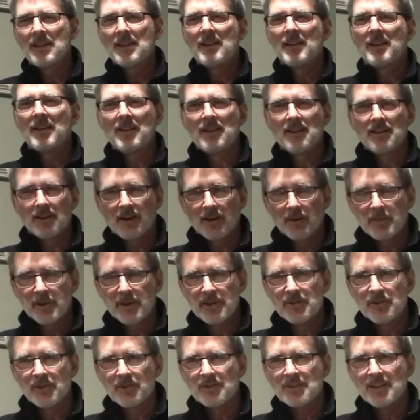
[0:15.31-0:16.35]
in
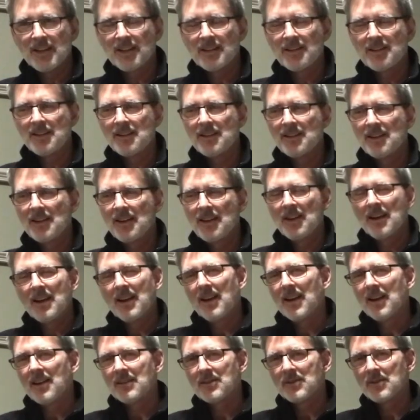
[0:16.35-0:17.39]
arpeggio technique
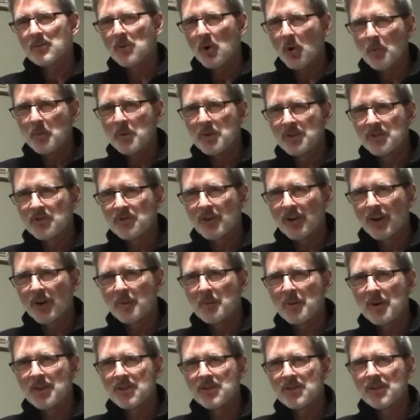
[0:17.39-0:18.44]
and some open string
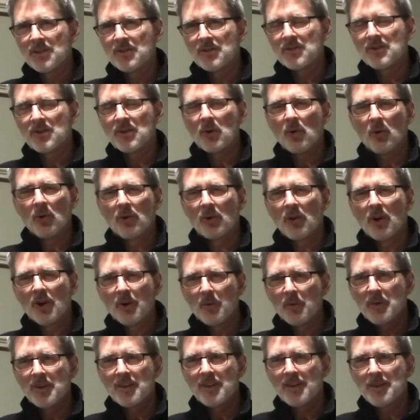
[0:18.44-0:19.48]
arpeggios to go along
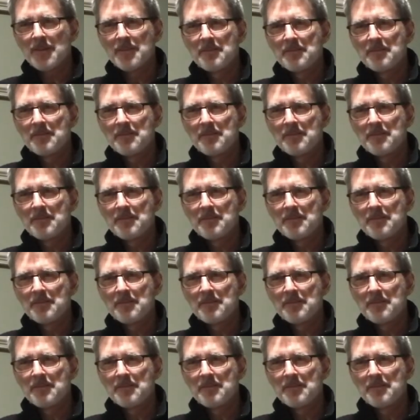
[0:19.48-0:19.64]
with it.